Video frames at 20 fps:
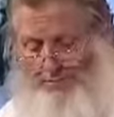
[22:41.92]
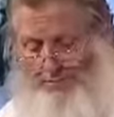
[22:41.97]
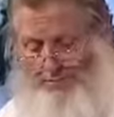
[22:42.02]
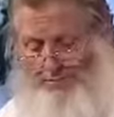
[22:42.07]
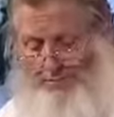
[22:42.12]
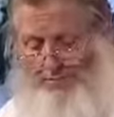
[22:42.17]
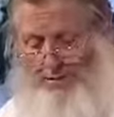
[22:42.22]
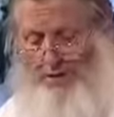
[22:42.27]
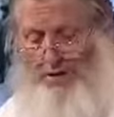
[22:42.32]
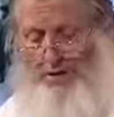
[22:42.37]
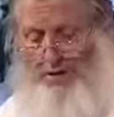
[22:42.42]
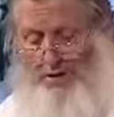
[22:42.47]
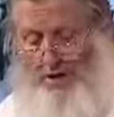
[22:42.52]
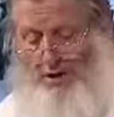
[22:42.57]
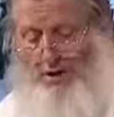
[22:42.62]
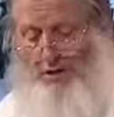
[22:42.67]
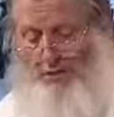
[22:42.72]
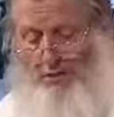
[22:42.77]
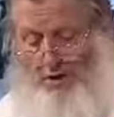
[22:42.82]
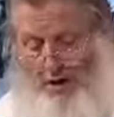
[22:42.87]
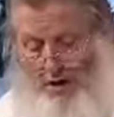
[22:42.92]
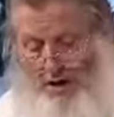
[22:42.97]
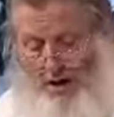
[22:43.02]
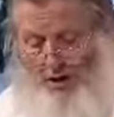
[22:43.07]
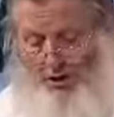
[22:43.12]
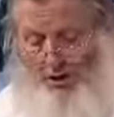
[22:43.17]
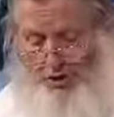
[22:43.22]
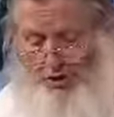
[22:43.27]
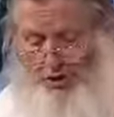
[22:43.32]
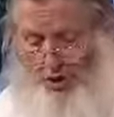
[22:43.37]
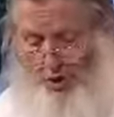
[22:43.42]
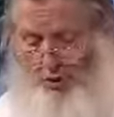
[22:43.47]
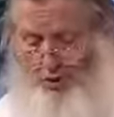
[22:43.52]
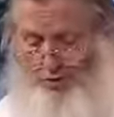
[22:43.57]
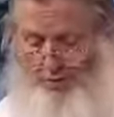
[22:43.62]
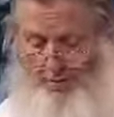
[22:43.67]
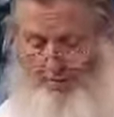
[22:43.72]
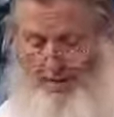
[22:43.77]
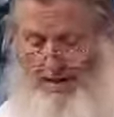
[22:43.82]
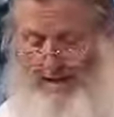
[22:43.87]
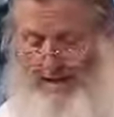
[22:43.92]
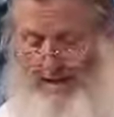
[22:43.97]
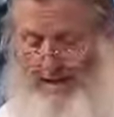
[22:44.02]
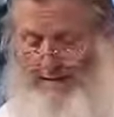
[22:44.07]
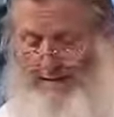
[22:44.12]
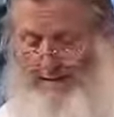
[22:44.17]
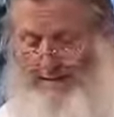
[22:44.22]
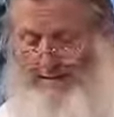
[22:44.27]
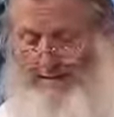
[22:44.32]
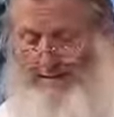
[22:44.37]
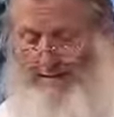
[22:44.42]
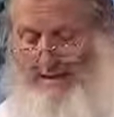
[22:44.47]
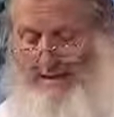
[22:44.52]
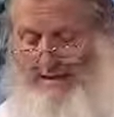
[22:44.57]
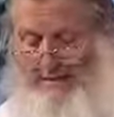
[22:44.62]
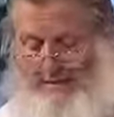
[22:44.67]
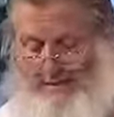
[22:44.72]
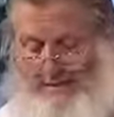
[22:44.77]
that you show them kindness, deal